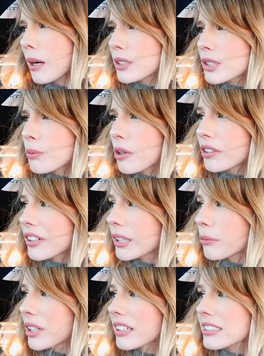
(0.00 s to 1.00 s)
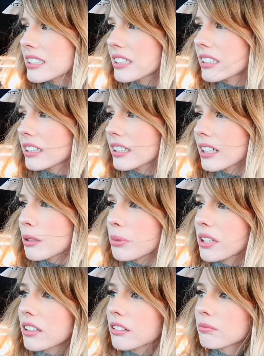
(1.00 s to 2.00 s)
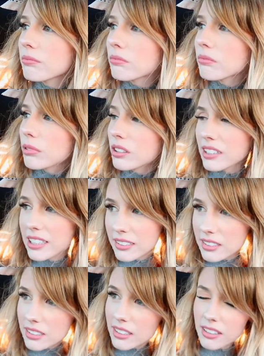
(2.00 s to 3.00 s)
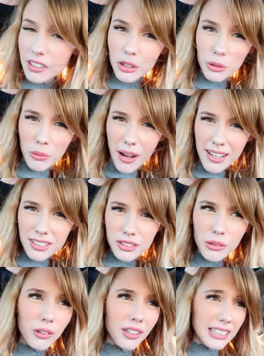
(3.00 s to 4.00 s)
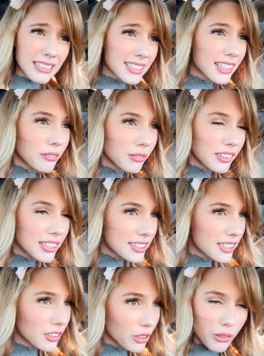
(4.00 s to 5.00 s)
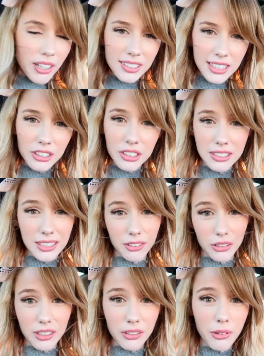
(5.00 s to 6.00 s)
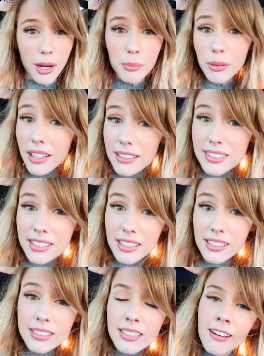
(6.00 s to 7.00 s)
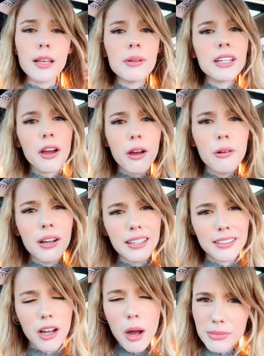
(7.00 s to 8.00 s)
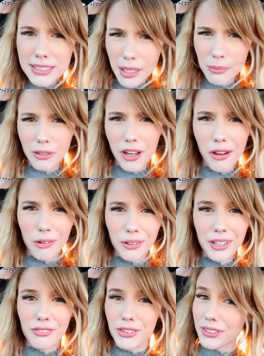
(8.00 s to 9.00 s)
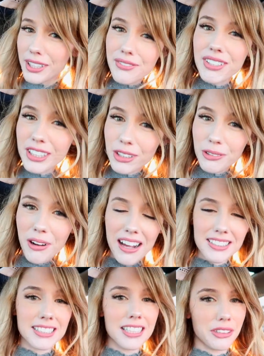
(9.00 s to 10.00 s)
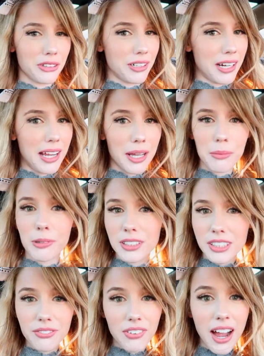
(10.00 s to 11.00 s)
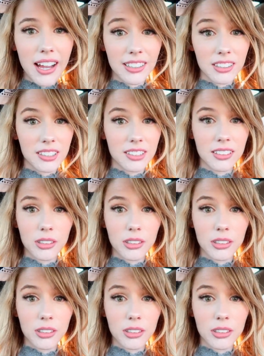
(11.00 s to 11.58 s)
I'm just wondering when is it gonna be released in the US or is it released in the US? I just didn't look at the right places. Let me know in the comments down below if you live in the US and you're able to find